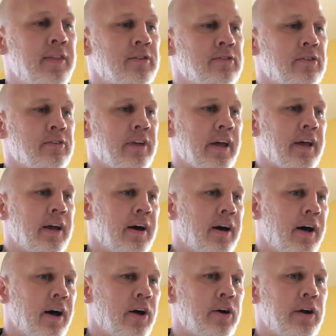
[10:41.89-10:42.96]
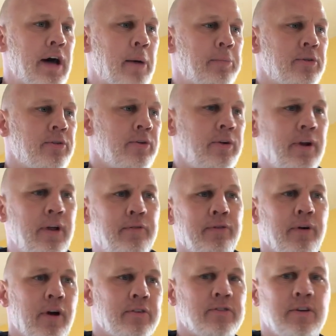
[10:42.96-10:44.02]
This is like a good opportunity
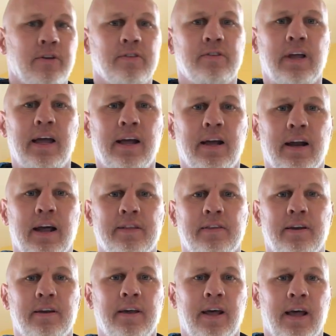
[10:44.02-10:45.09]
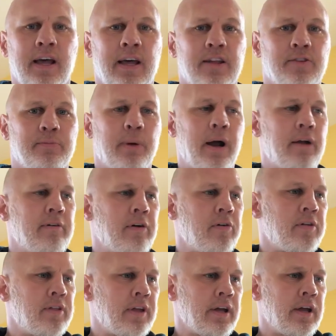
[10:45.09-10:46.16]
for us to stay connected in spite of
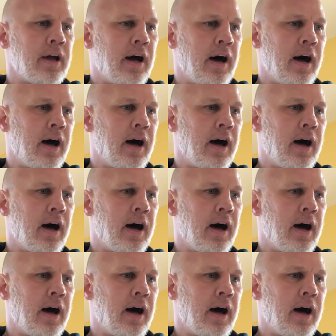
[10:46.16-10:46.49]
everything